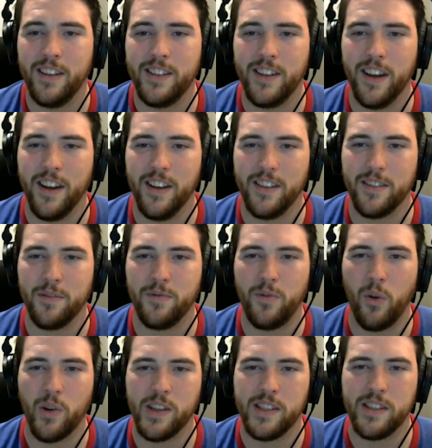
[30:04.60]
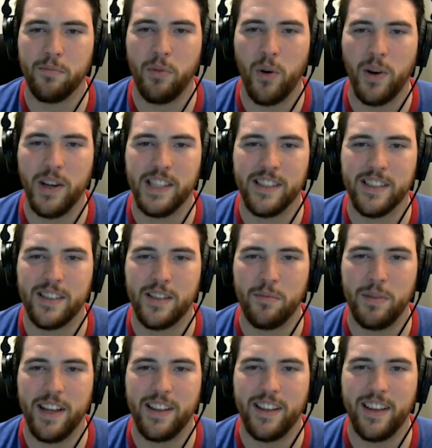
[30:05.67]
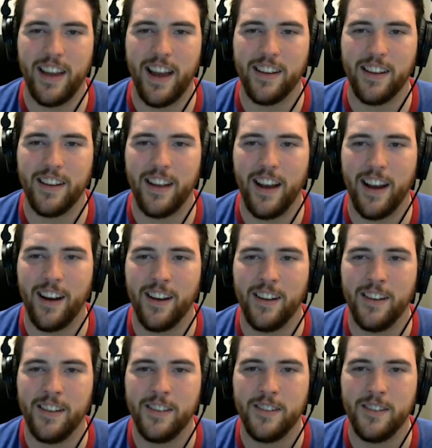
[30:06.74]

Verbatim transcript: to force the poisons to be at the end there.